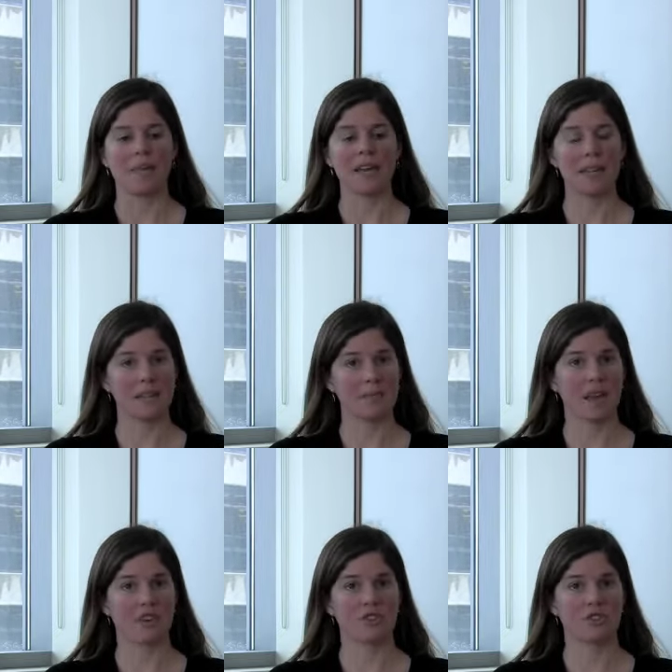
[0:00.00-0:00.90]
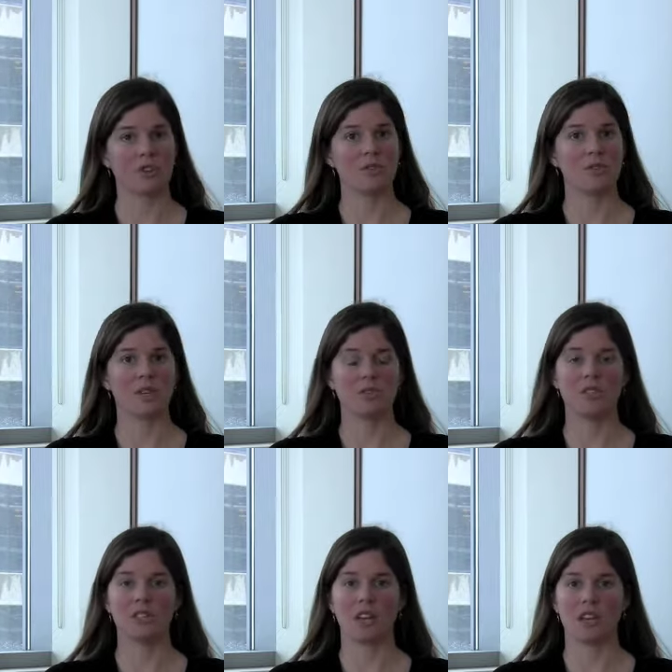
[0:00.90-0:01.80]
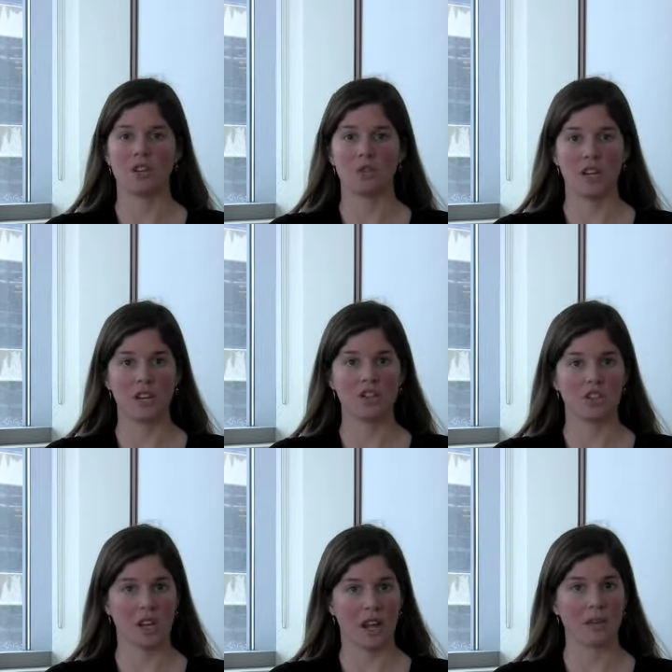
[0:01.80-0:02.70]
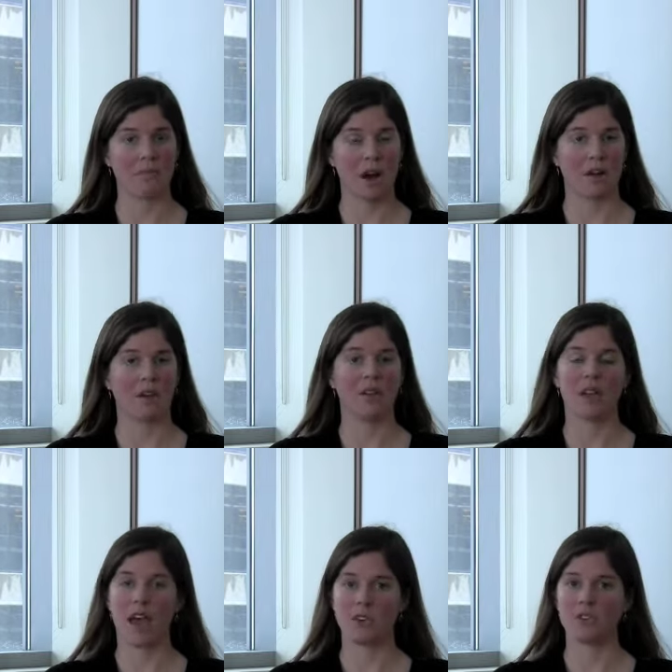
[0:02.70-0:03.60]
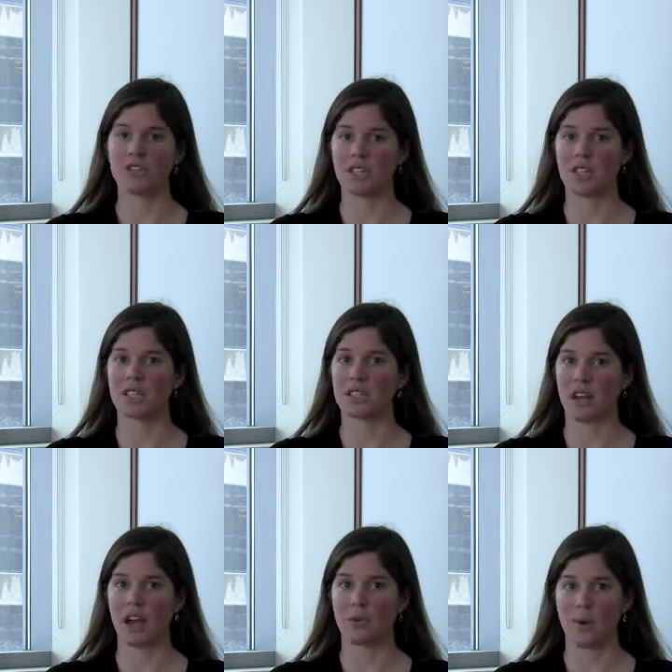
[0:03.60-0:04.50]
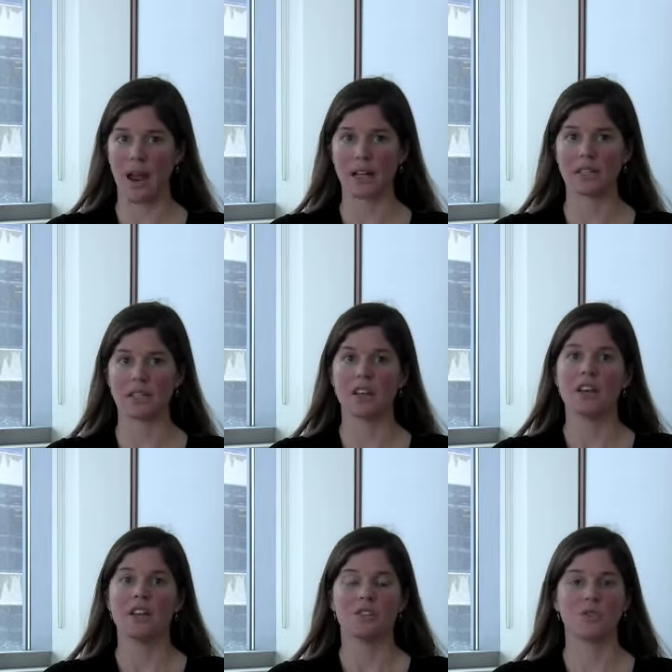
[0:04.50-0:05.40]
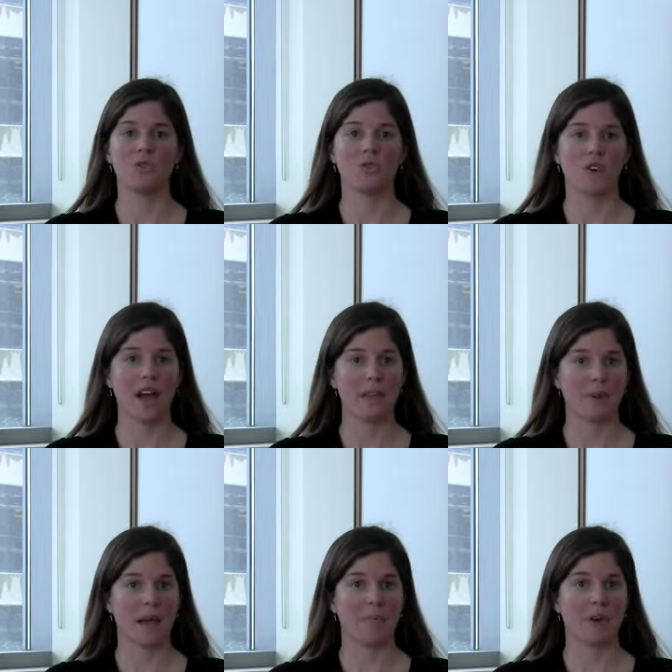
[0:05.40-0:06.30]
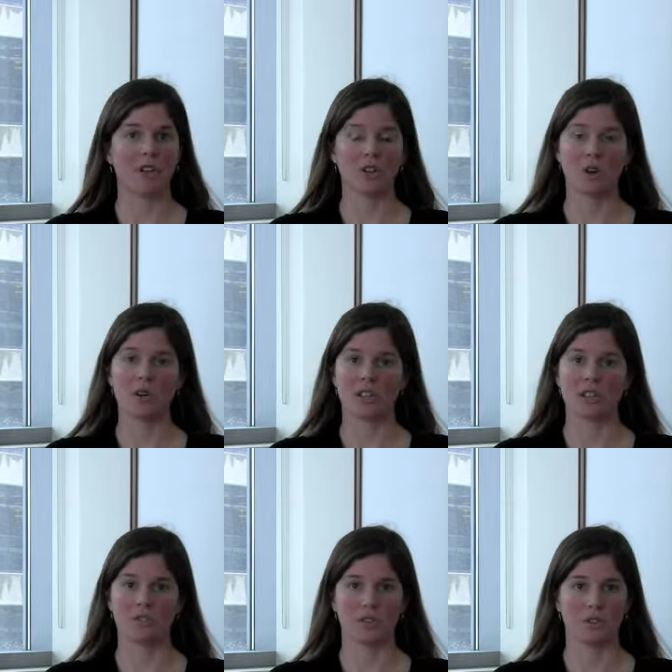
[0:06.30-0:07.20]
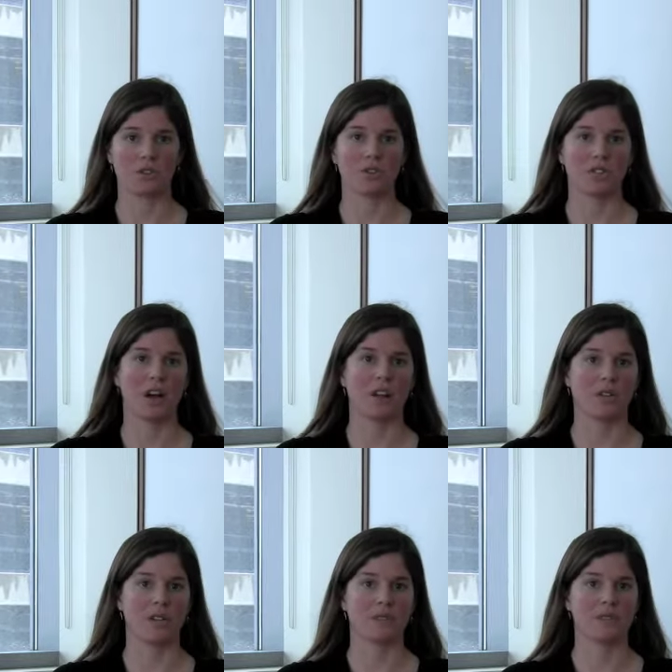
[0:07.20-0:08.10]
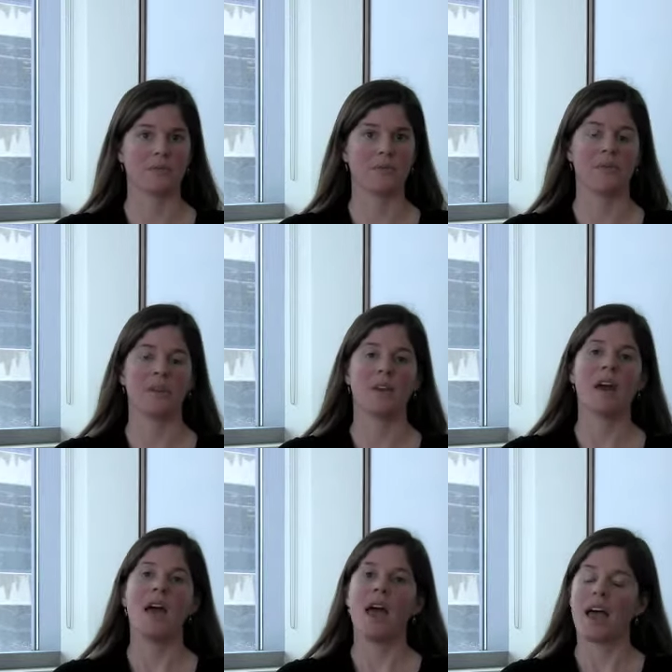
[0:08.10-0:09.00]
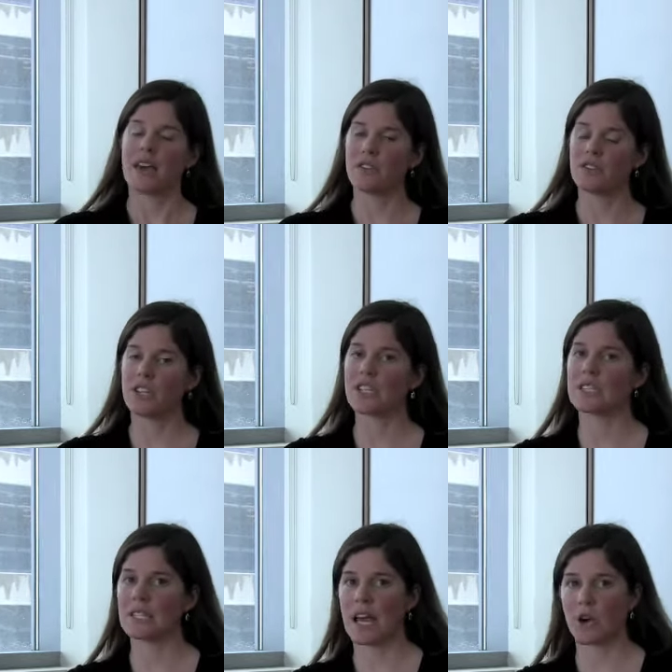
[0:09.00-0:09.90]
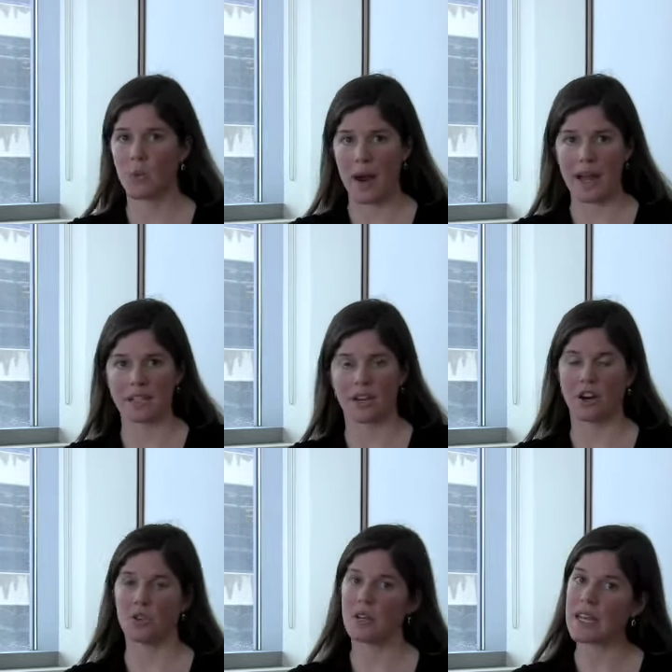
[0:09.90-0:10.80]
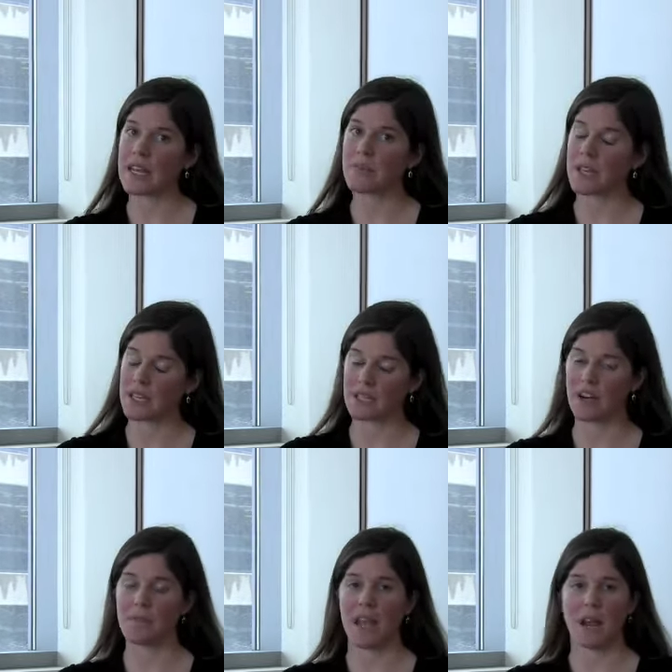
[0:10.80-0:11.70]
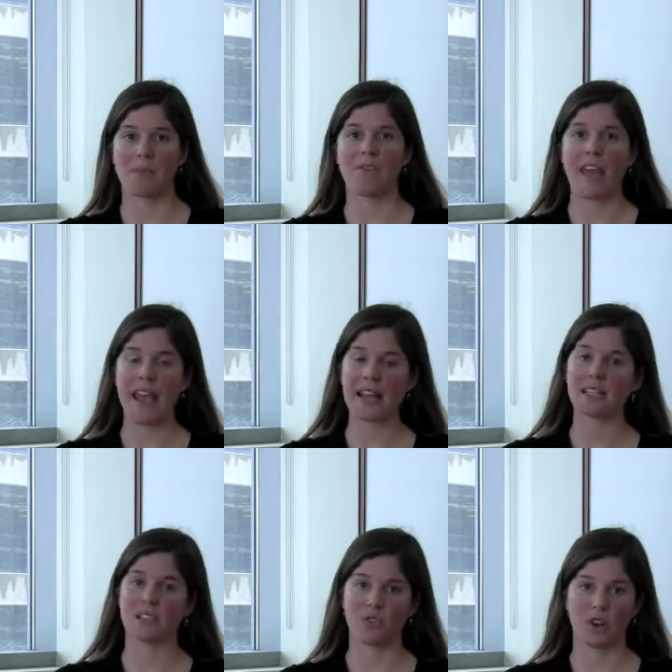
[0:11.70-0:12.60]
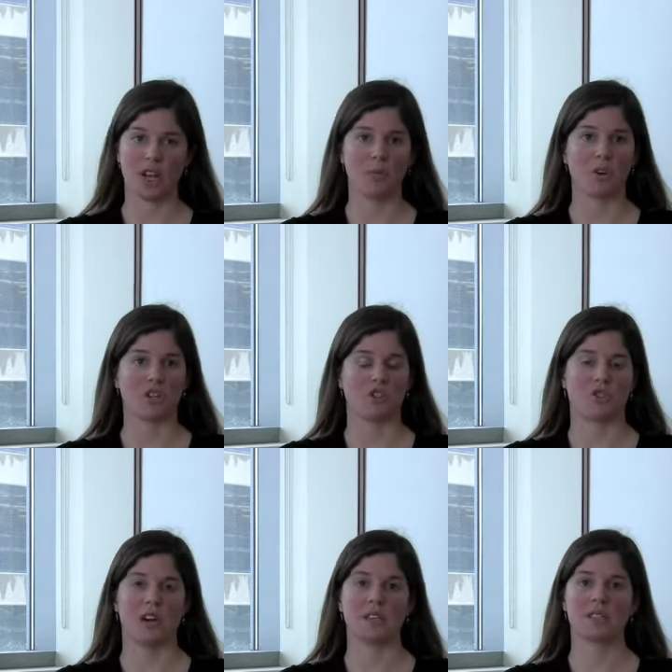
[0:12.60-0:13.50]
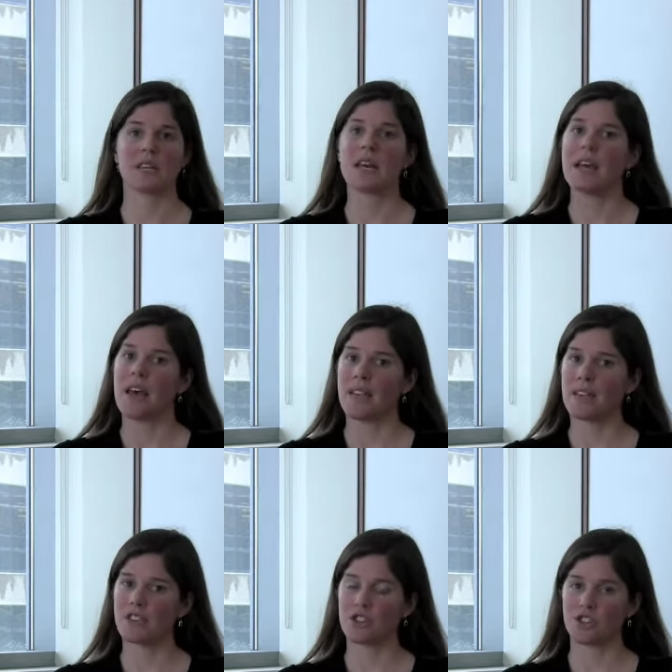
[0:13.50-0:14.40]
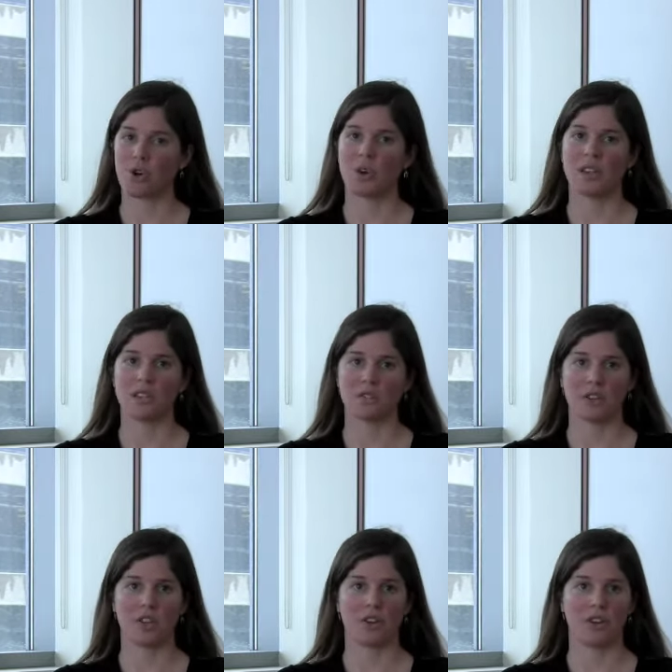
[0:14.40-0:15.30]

In this manuscript we used a unique genetic model, heterogeneous stock rats, to fine map a locus for glucose tolerance. Heterogeneous stock rats are unique because they're made up of 8 different inbred strains, and these are shown in this figure